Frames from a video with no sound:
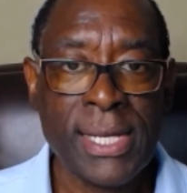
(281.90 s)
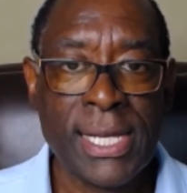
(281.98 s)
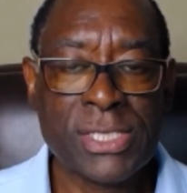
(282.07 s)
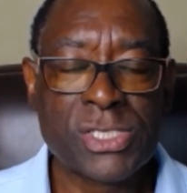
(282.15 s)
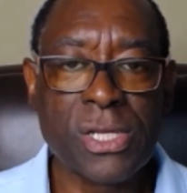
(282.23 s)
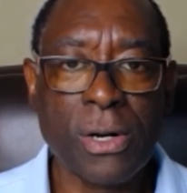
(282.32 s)

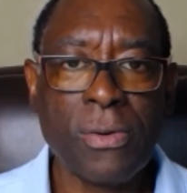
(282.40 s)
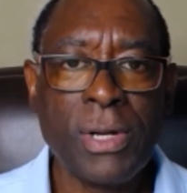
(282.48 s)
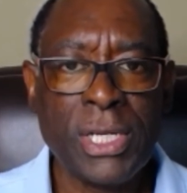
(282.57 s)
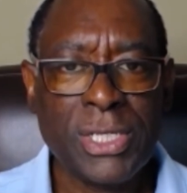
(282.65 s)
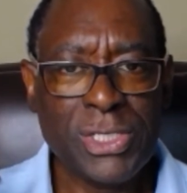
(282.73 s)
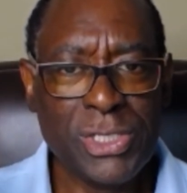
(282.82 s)
And so
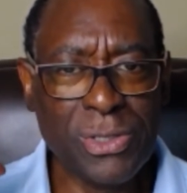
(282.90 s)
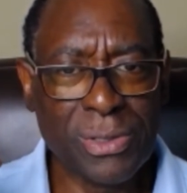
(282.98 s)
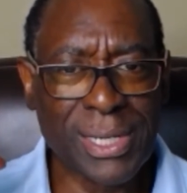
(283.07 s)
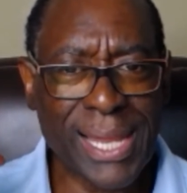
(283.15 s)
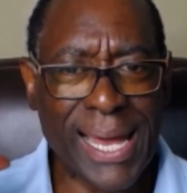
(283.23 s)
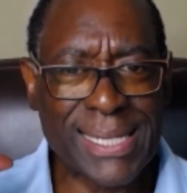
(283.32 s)

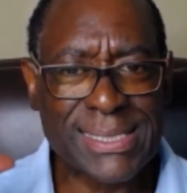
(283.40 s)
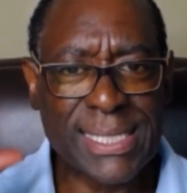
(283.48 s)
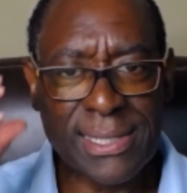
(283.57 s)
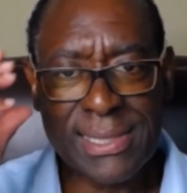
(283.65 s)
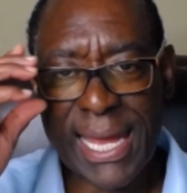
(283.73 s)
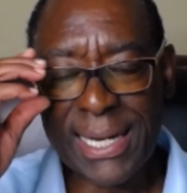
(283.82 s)

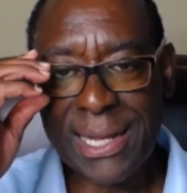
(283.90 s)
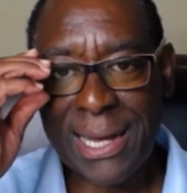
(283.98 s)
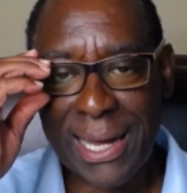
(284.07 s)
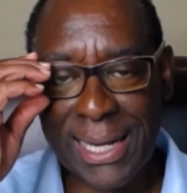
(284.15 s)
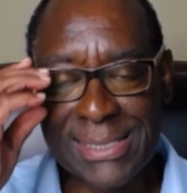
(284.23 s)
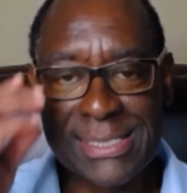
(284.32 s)
utilizing that
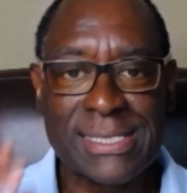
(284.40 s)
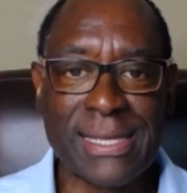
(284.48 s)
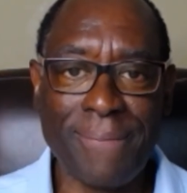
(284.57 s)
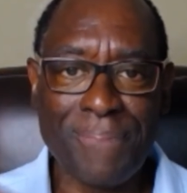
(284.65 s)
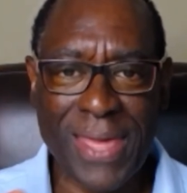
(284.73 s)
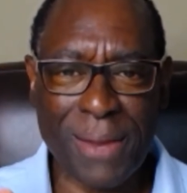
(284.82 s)

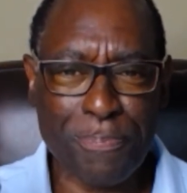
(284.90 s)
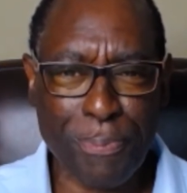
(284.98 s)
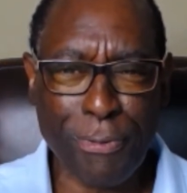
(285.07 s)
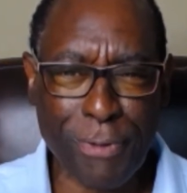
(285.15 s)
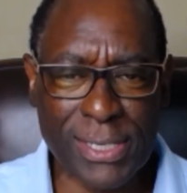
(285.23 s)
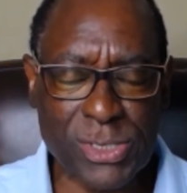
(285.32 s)
concept, that
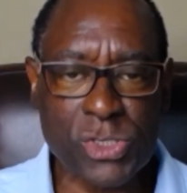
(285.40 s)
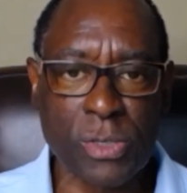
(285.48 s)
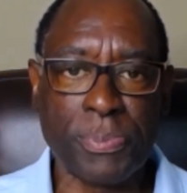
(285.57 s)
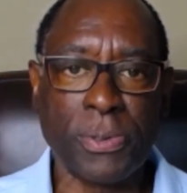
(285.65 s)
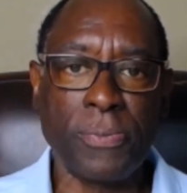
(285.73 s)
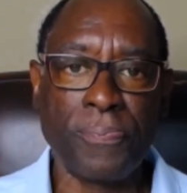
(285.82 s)

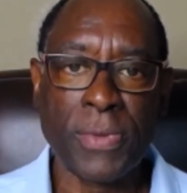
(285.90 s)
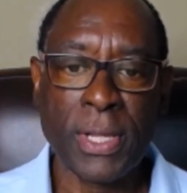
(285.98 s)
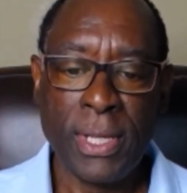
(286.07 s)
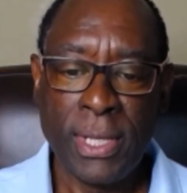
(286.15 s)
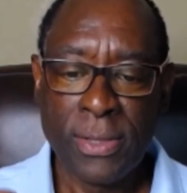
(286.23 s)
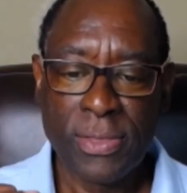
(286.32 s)
principle
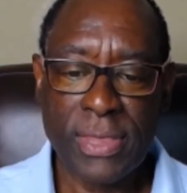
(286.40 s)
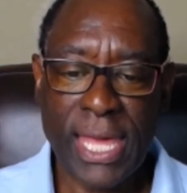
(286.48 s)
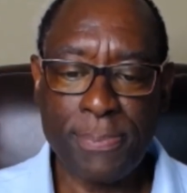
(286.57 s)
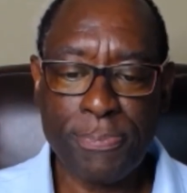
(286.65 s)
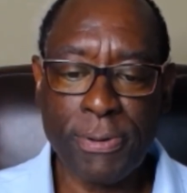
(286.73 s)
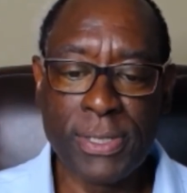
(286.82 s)

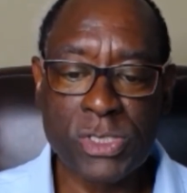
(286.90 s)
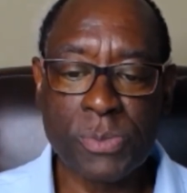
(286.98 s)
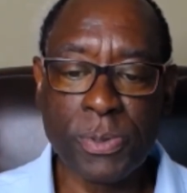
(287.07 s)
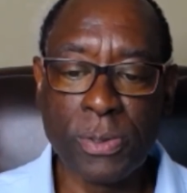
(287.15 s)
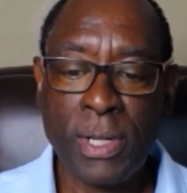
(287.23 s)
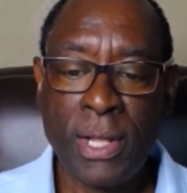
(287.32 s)

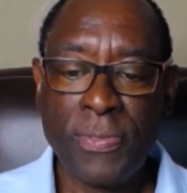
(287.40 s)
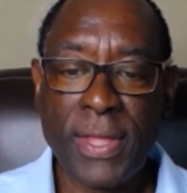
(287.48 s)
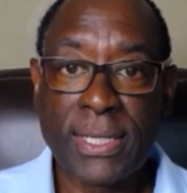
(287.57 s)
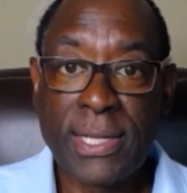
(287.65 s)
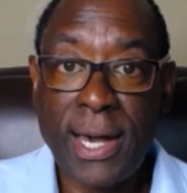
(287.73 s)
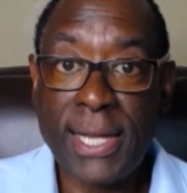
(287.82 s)

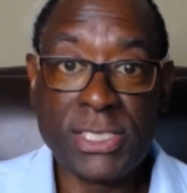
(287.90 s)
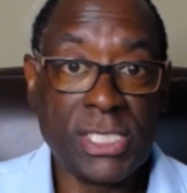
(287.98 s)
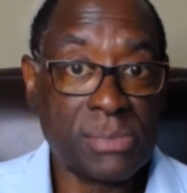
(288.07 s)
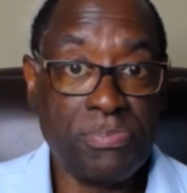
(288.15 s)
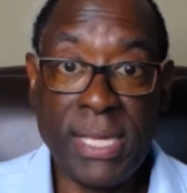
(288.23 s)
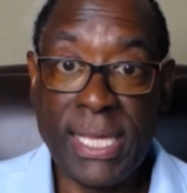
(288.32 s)
that God is
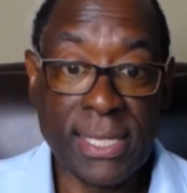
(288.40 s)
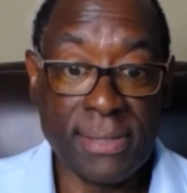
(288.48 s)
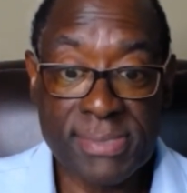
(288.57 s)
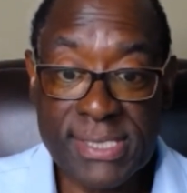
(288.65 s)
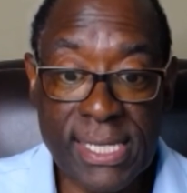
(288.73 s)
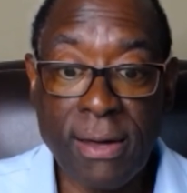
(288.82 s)
just being
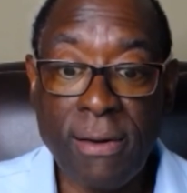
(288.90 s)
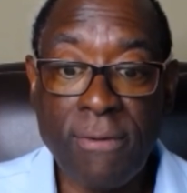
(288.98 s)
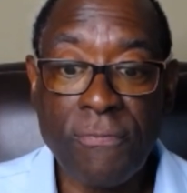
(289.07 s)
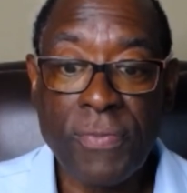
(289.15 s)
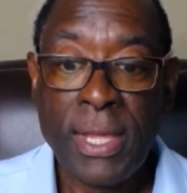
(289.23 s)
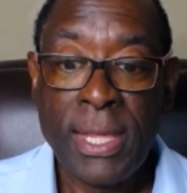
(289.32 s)
himself,
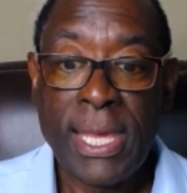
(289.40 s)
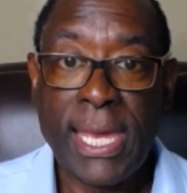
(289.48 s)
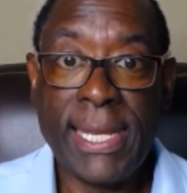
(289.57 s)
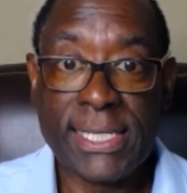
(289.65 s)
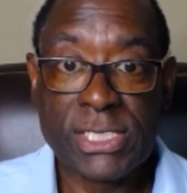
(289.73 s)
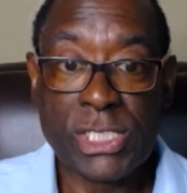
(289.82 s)

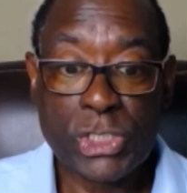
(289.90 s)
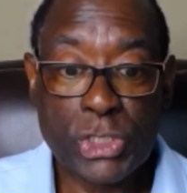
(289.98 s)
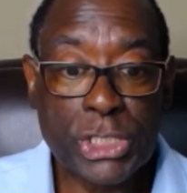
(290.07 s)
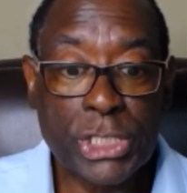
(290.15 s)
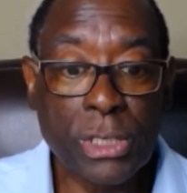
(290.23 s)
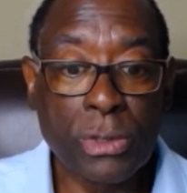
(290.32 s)
and as his
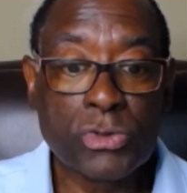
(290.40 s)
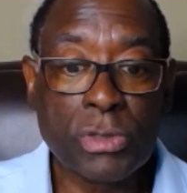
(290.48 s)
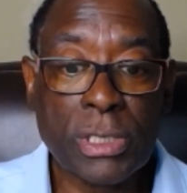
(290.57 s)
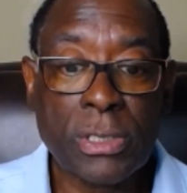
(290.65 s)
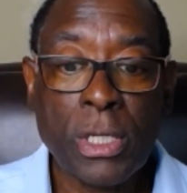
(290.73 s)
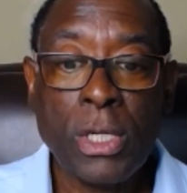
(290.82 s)

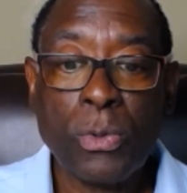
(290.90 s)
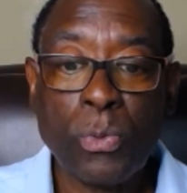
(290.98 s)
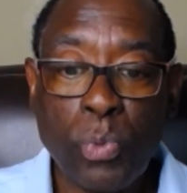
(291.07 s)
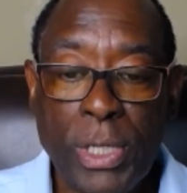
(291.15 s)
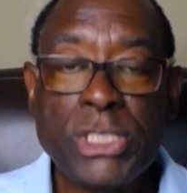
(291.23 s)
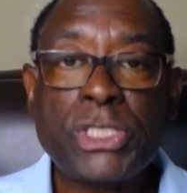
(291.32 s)
children,
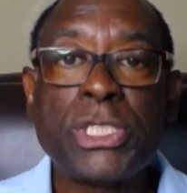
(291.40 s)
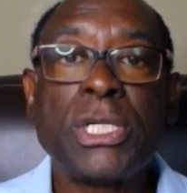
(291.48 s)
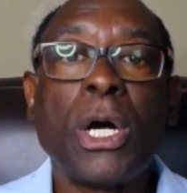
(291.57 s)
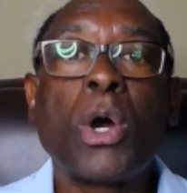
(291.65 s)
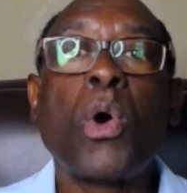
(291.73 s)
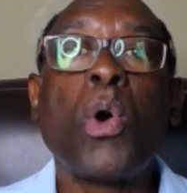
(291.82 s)
we should
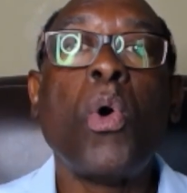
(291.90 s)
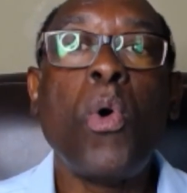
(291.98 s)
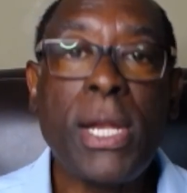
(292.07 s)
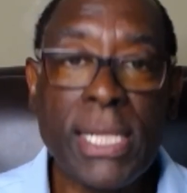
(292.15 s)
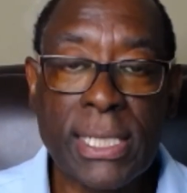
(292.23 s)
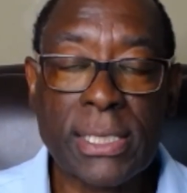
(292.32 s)

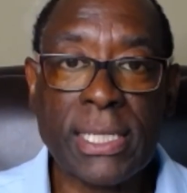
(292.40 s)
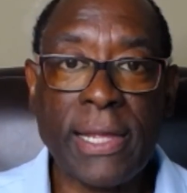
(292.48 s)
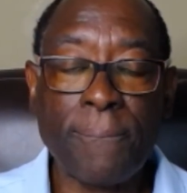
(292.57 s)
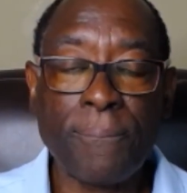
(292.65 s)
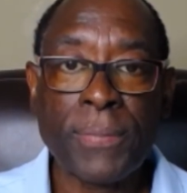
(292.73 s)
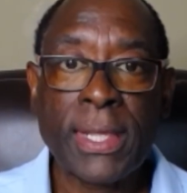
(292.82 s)

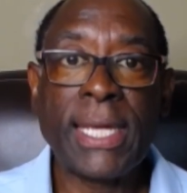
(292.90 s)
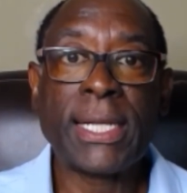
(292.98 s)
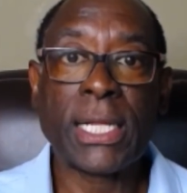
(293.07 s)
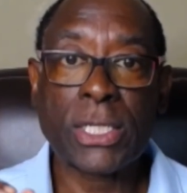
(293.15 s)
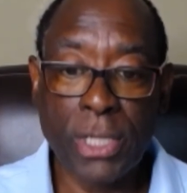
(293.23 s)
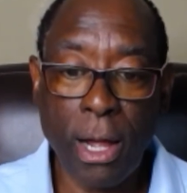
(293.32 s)
accordingly in
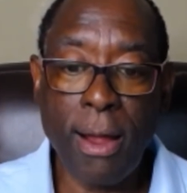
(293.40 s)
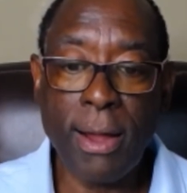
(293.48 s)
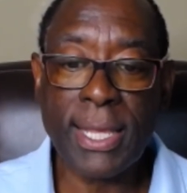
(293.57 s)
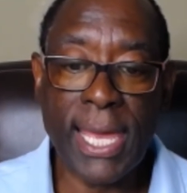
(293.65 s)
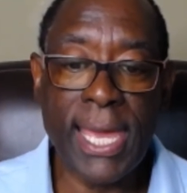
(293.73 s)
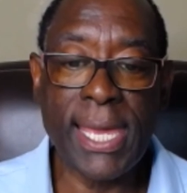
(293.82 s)
a
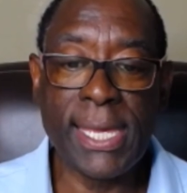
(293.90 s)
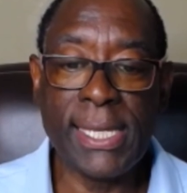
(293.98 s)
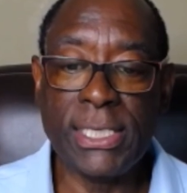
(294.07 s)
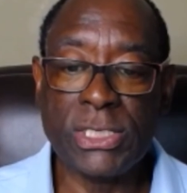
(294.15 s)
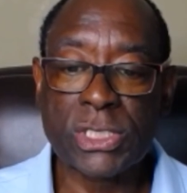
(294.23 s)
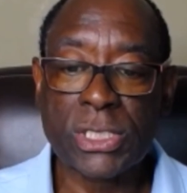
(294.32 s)
dark
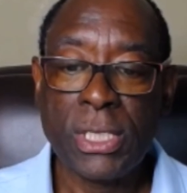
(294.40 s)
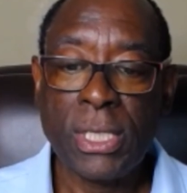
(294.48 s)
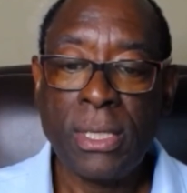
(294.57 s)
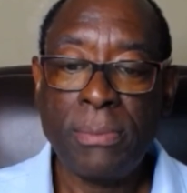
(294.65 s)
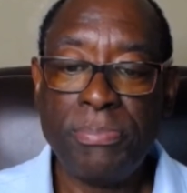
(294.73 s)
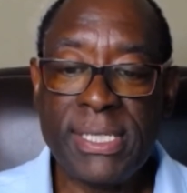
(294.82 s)
age
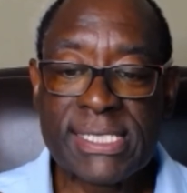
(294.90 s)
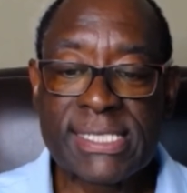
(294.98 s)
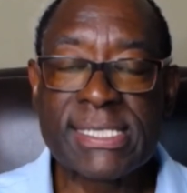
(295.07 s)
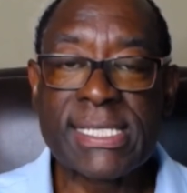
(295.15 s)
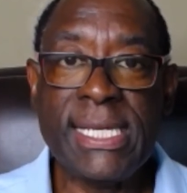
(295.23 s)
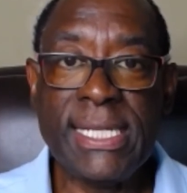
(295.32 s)
be
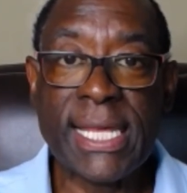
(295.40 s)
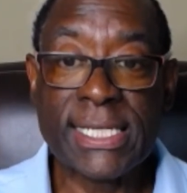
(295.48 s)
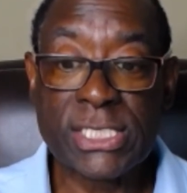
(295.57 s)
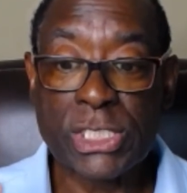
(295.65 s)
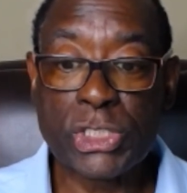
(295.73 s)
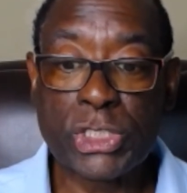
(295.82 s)
seen
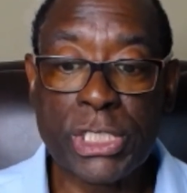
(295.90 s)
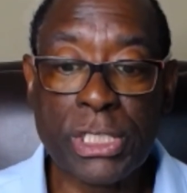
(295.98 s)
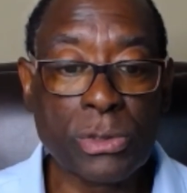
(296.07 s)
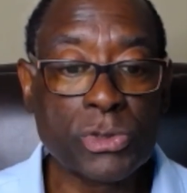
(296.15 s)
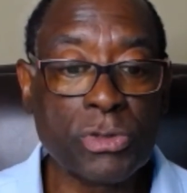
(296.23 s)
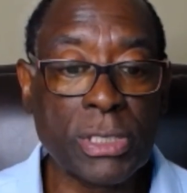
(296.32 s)
as his
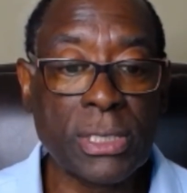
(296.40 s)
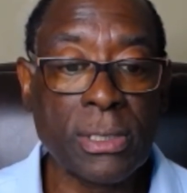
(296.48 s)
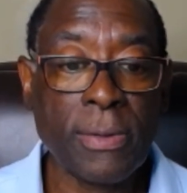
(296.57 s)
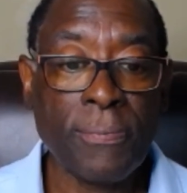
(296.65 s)
children,